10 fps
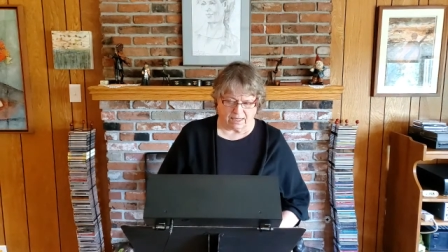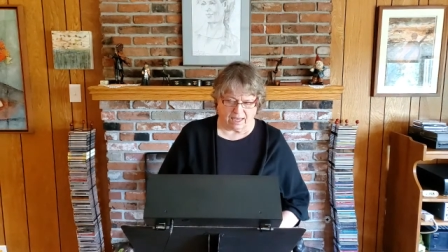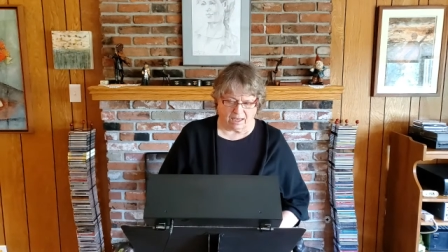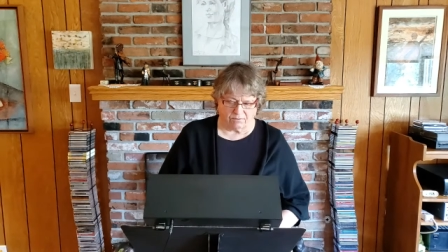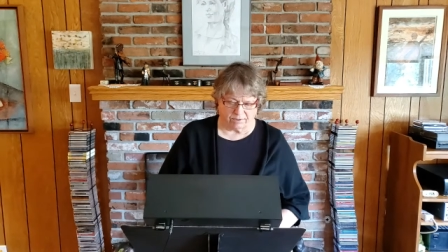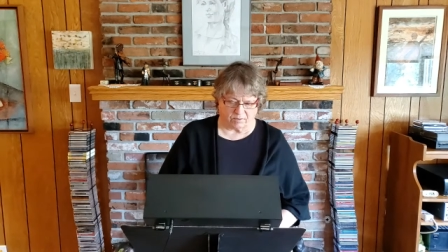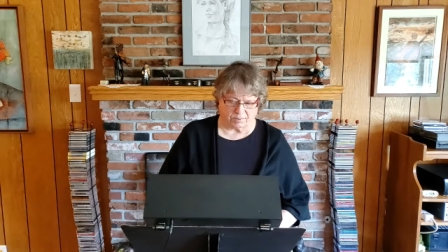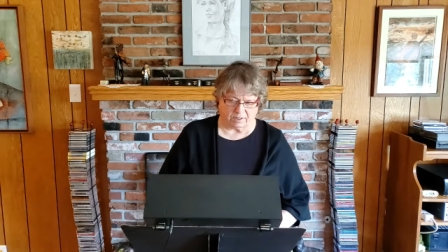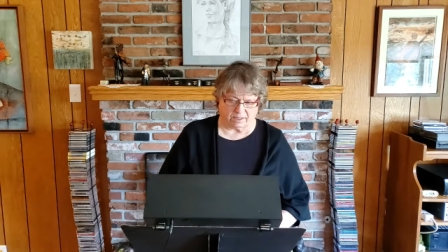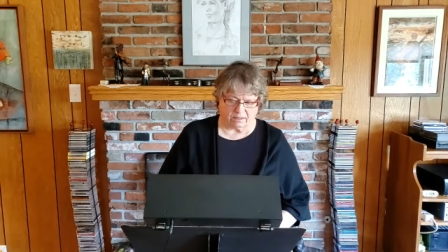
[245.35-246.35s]
how they're
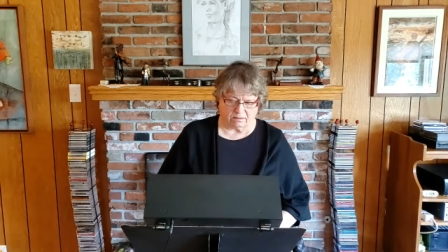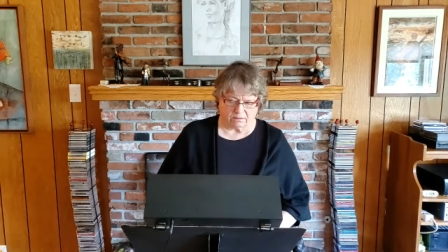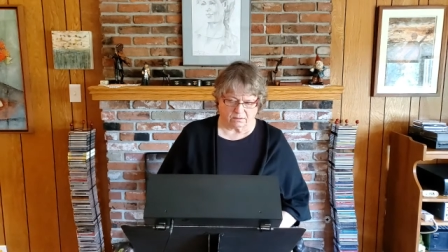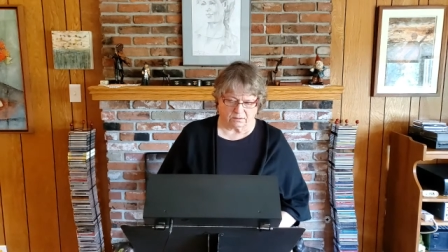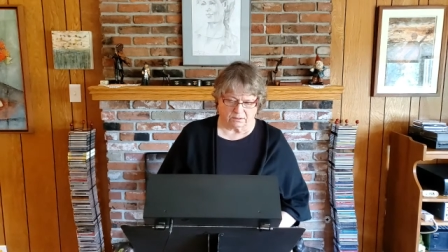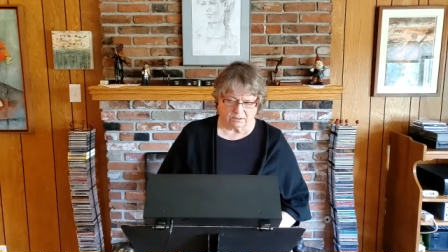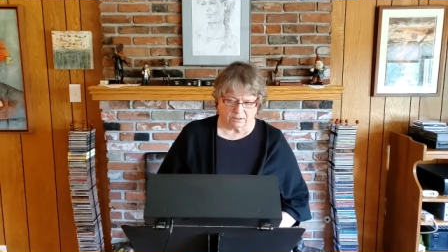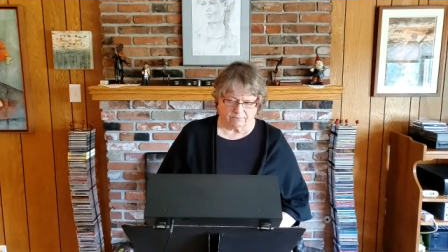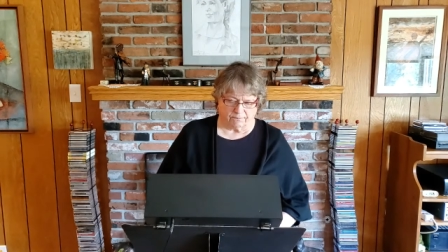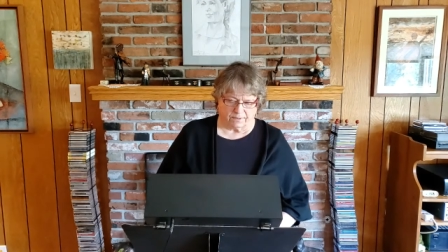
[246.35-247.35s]
played.
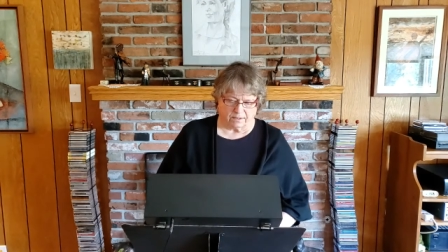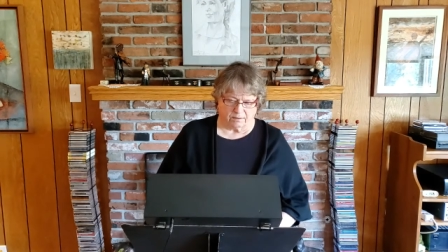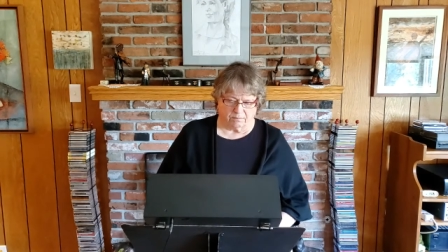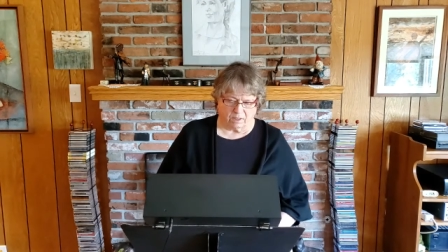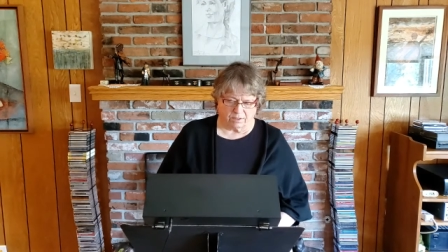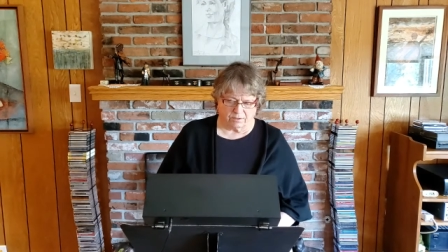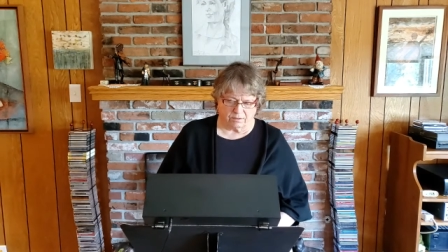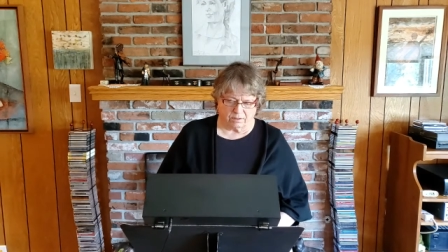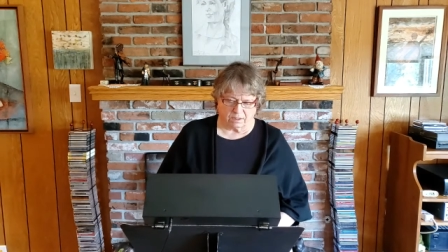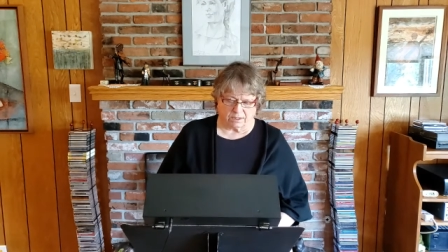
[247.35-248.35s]
The
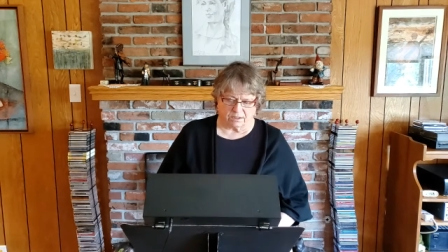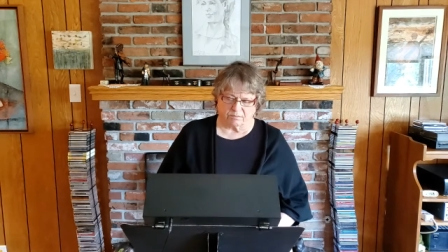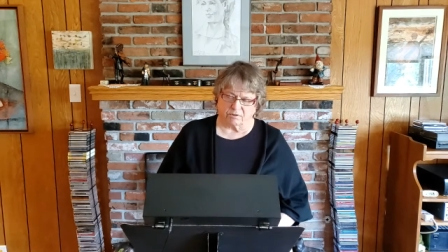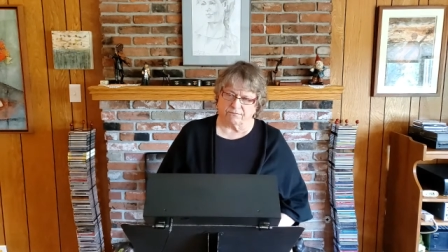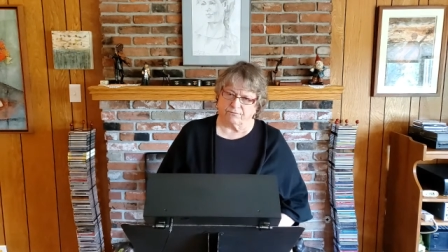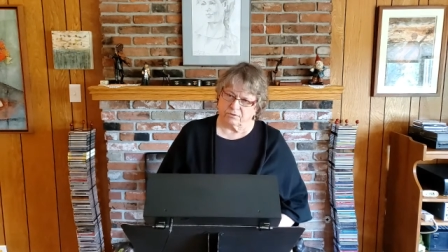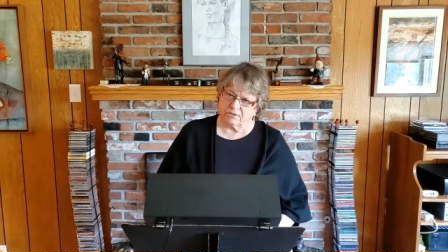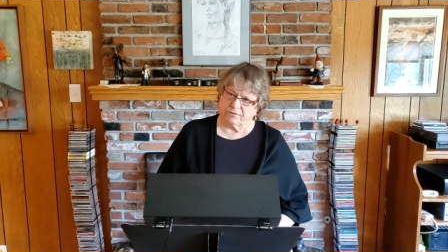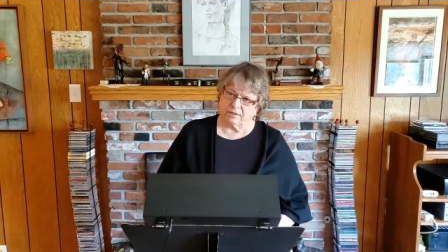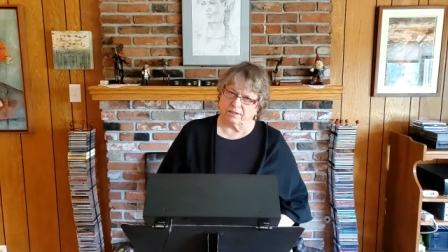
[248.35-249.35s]
modern is more
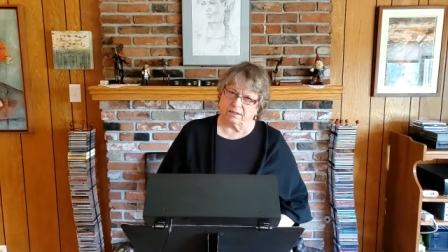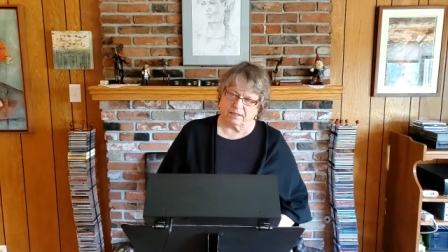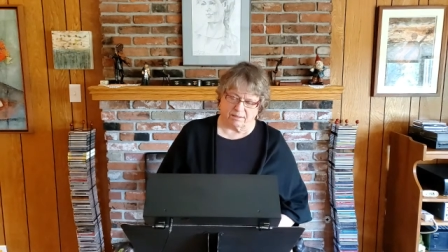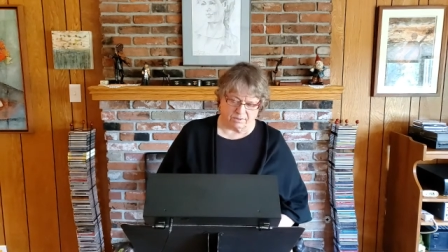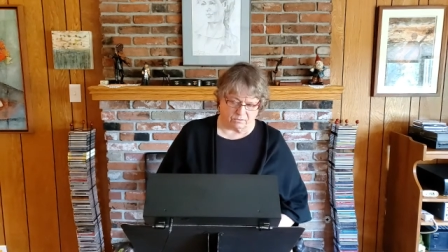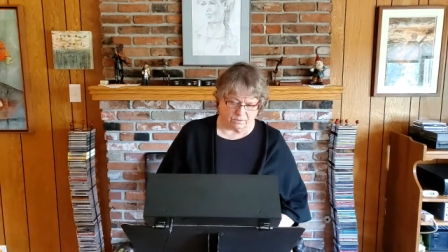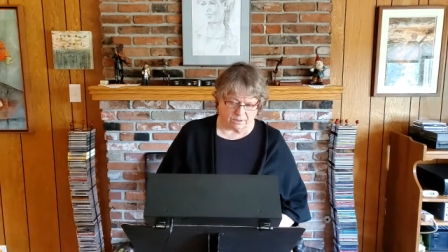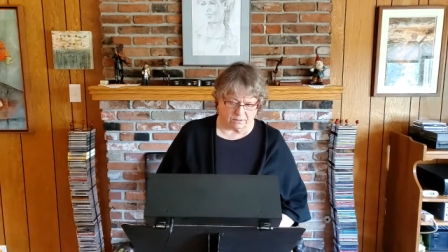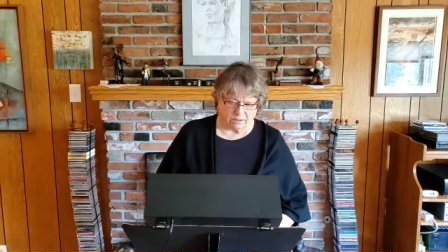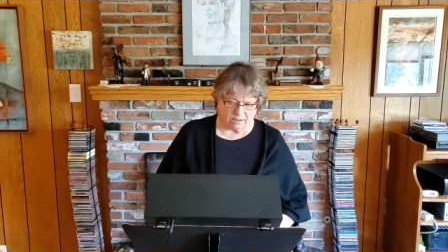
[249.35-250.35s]
forceful and declamatory,
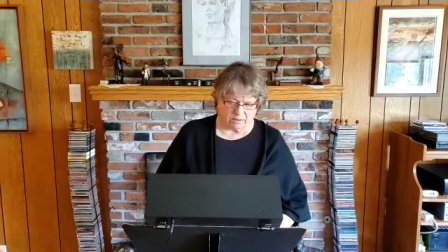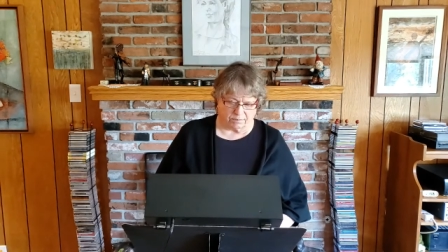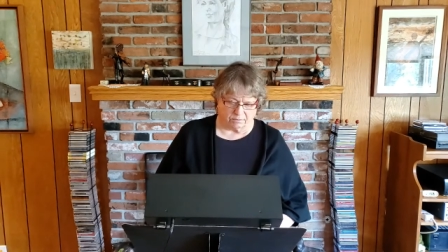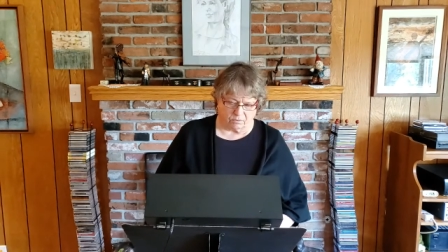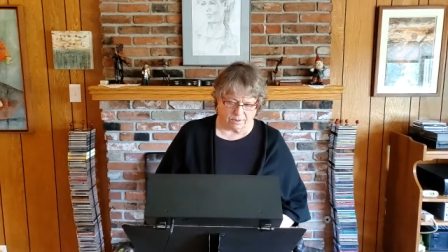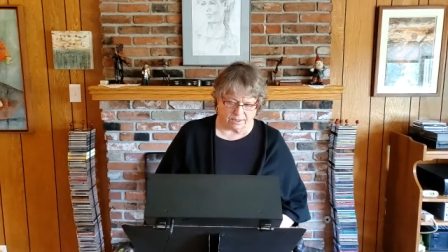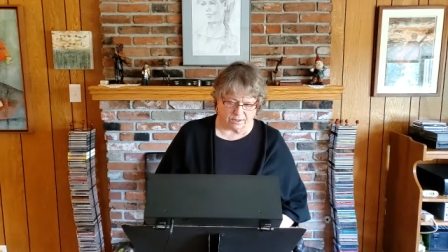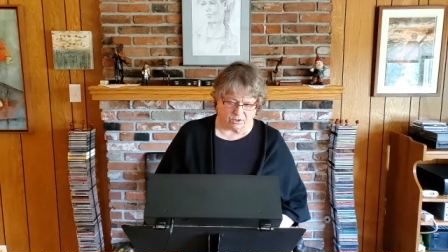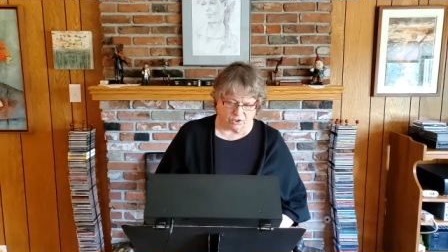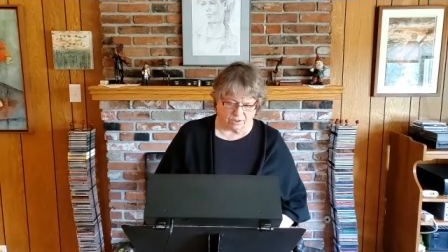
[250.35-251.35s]
and the Baroque has
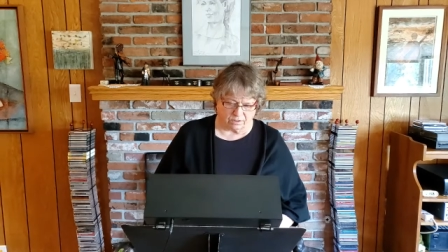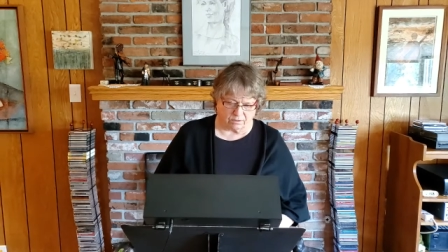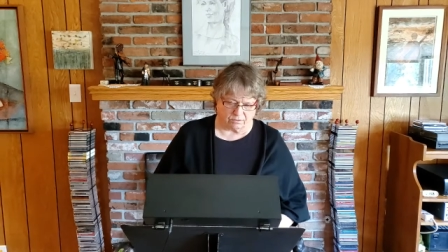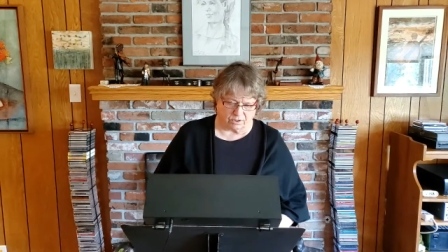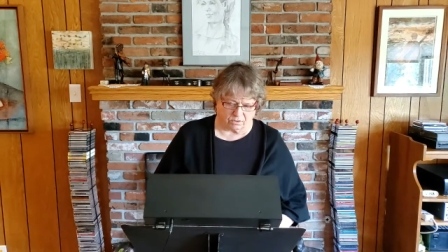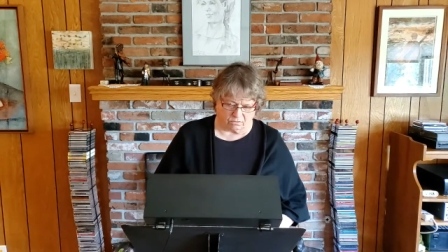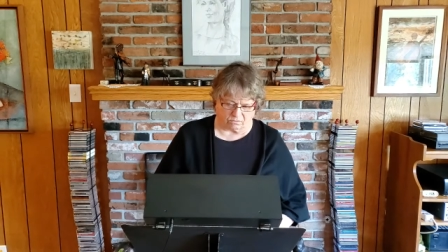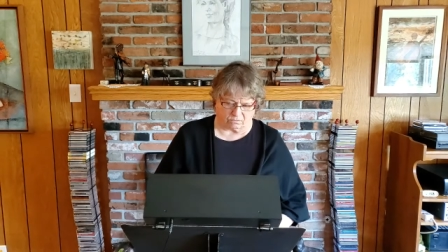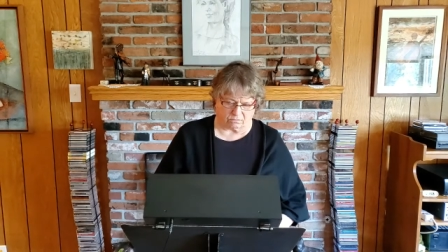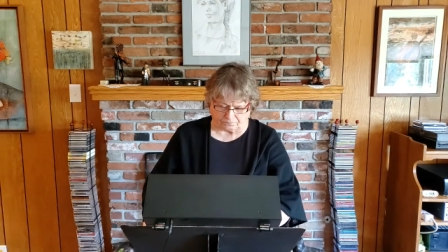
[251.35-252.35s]
a gentler tone.